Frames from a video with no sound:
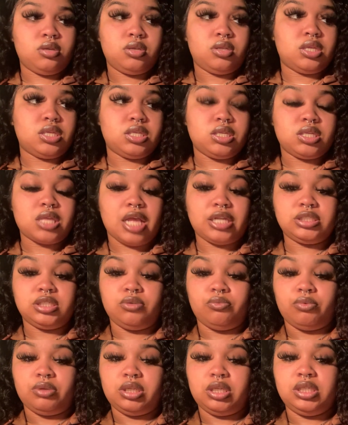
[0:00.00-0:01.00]
This is actually
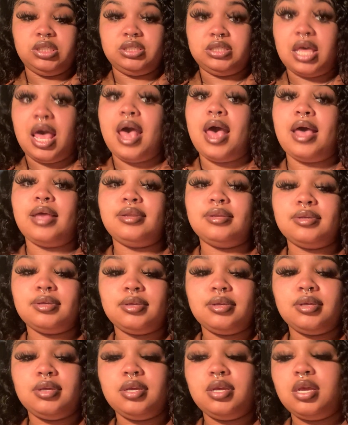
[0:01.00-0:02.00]
really sad.
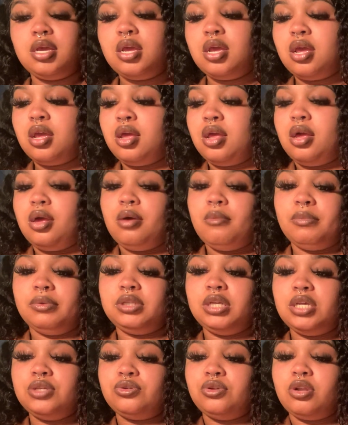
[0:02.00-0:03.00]
But
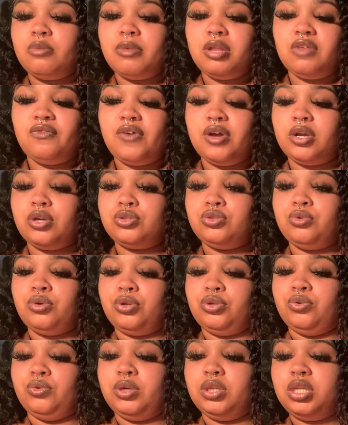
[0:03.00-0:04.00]
these are the motherfuckers who are
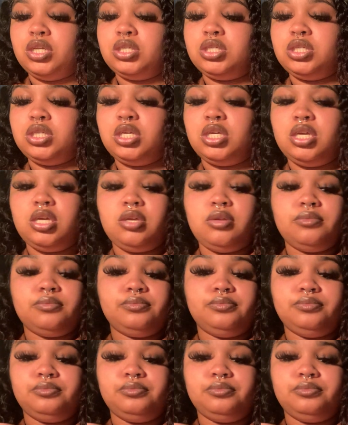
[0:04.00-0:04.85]
doing this shit.